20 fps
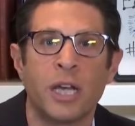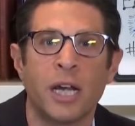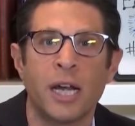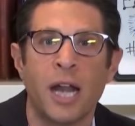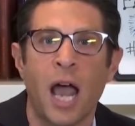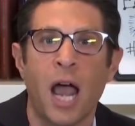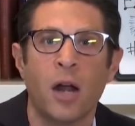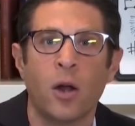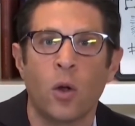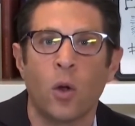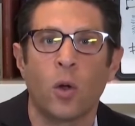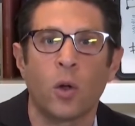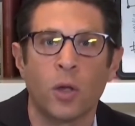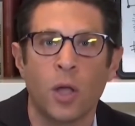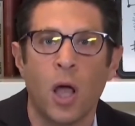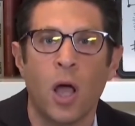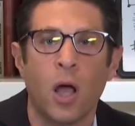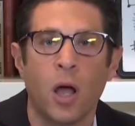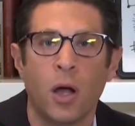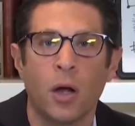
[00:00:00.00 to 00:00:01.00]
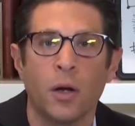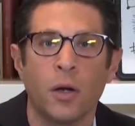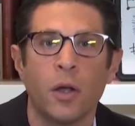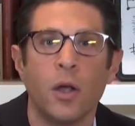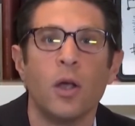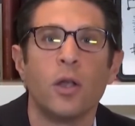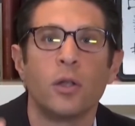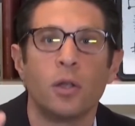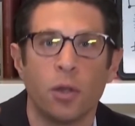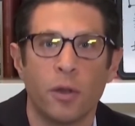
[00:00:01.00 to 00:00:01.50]
cannot hold on
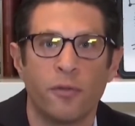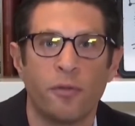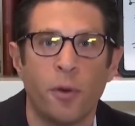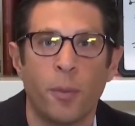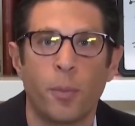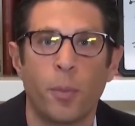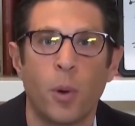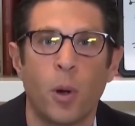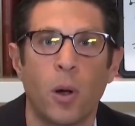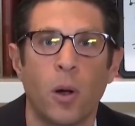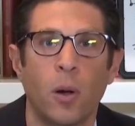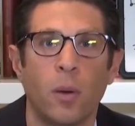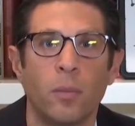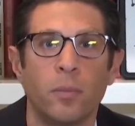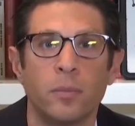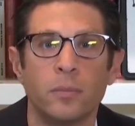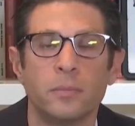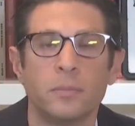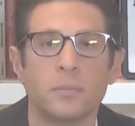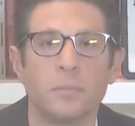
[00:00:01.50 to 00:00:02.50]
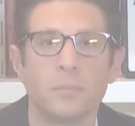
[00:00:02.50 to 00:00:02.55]
to the football.